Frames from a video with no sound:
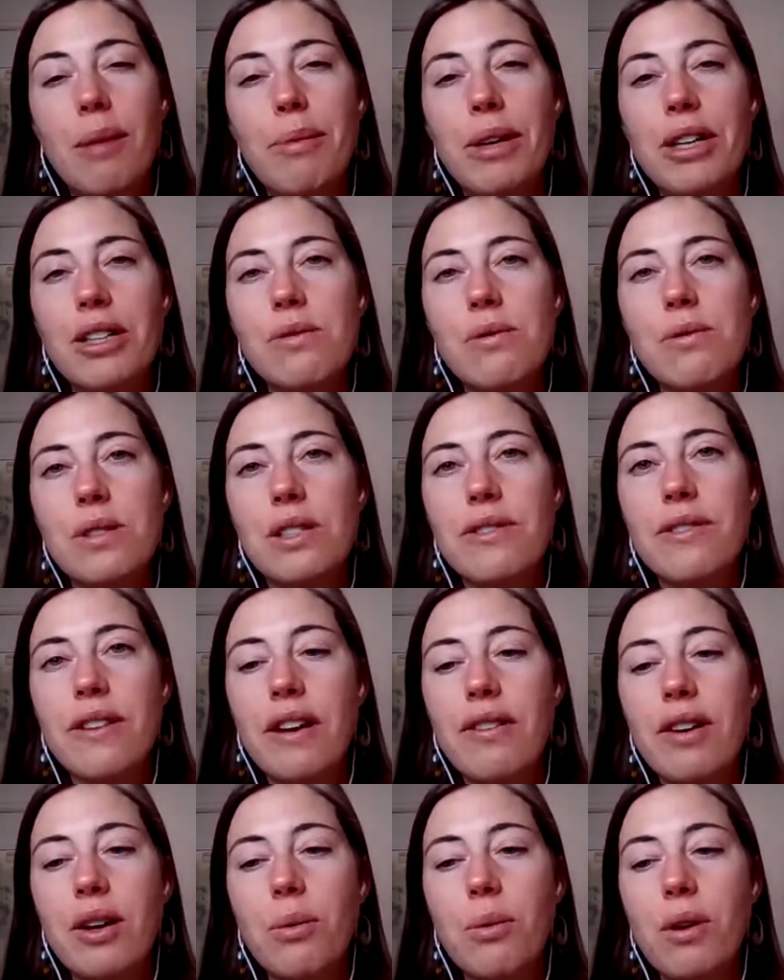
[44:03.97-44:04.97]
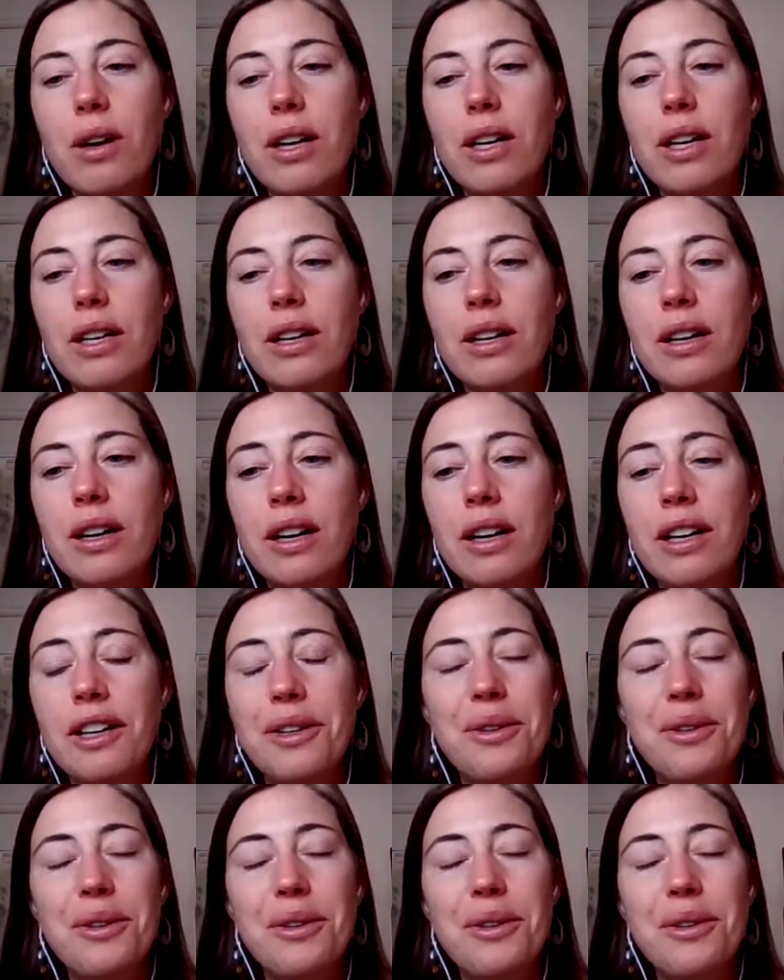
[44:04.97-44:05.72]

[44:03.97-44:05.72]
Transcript: hummus was a favorite one.